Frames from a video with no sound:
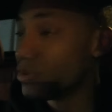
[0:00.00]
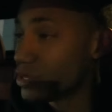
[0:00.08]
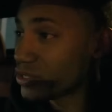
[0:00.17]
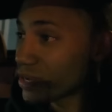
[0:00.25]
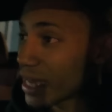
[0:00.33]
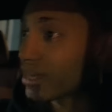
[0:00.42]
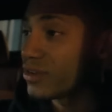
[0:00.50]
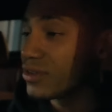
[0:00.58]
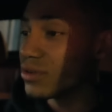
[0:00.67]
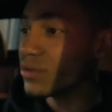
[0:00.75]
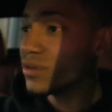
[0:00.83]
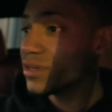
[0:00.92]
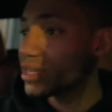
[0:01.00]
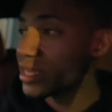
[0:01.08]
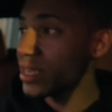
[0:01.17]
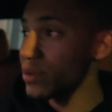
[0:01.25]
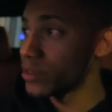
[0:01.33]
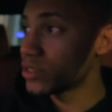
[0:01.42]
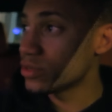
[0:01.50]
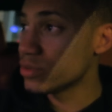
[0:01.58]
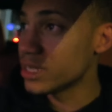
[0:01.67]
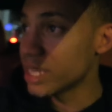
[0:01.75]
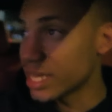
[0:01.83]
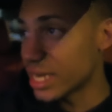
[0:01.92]
Do what you gotta do to get what
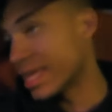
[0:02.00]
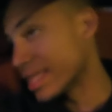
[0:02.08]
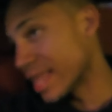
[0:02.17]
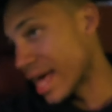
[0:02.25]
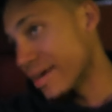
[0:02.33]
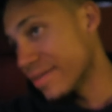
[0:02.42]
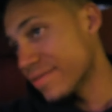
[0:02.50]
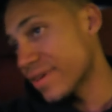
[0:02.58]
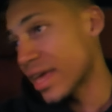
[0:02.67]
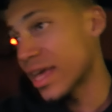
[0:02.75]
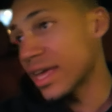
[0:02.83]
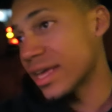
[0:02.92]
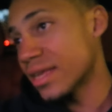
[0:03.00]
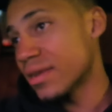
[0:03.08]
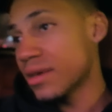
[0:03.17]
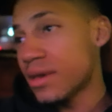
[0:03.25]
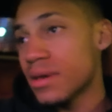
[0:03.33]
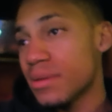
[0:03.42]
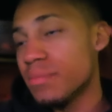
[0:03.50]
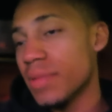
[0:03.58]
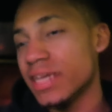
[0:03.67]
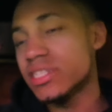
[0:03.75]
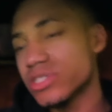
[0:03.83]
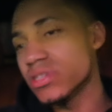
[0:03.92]
you need in life, and
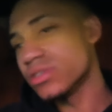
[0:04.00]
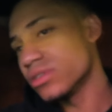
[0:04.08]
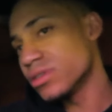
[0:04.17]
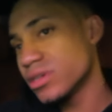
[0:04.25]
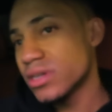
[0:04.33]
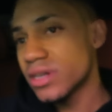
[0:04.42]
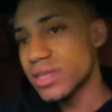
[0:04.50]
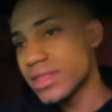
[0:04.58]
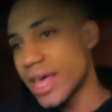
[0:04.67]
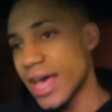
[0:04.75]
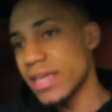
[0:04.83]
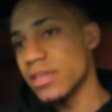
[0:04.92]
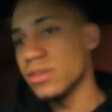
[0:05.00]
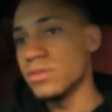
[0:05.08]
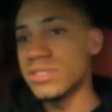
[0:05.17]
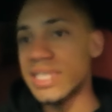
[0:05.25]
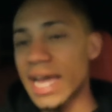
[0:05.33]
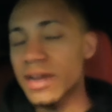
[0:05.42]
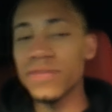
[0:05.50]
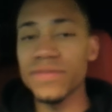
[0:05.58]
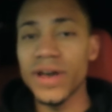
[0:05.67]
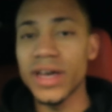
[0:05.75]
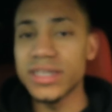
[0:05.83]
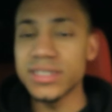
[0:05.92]
make sure that you
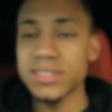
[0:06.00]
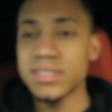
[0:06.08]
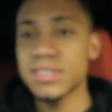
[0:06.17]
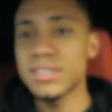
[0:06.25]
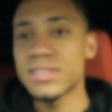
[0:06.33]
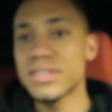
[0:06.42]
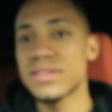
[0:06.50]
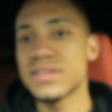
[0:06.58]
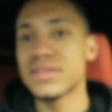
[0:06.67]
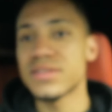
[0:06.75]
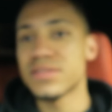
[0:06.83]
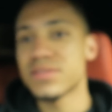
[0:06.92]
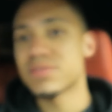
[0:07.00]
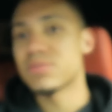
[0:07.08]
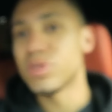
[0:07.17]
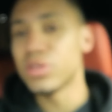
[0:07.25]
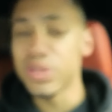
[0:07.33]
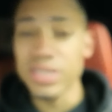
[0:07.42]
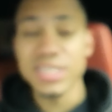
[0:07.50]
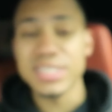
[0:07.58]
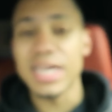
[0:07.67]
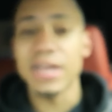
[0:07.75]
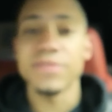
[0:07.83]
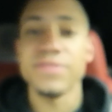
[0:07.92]
sacrifice what you need to
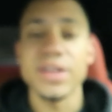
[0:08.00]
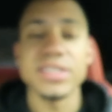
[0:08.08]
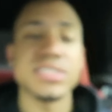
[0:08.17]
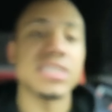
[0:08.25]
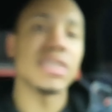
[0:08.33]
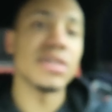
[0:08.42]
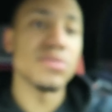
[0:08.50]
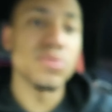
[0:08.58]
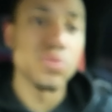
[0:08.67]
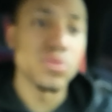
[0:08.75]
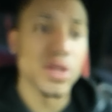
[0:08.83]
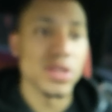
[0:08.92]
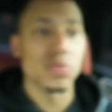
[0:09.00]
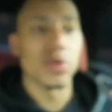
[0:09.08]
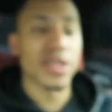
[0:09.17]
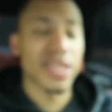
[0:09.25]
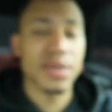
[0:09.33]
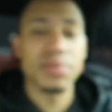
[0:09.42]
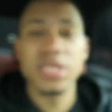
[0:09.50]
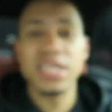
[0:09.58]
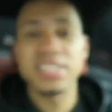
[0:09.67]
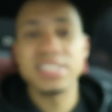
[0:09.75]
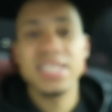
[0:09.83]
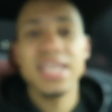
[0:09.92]
sacrifice to get what you wanna get,
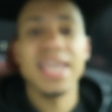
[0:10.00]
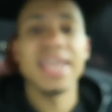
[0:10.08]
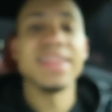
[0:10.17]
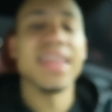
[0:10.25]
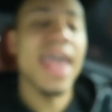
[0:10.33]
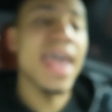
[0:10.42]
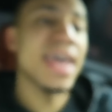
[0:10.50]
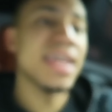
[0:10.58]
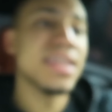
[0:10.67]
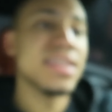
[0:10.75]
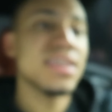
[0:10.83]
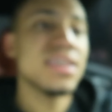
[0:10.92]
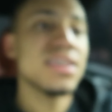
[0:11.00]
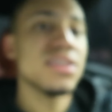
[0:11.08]
because in the end,